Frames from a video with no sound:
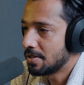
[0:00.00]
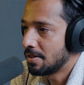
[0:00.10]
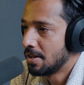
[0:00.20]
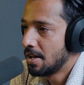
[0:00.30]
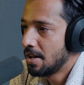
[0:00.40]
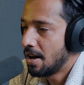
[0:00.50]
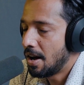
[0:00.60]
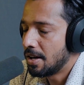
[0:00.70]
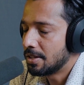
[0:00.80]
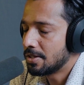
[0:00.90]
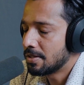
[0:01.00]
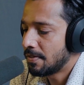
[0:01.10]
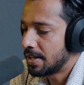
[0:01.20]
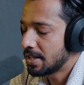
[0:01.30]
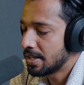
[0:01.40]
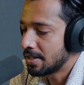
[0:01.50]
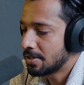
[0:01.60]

So this is fantastic.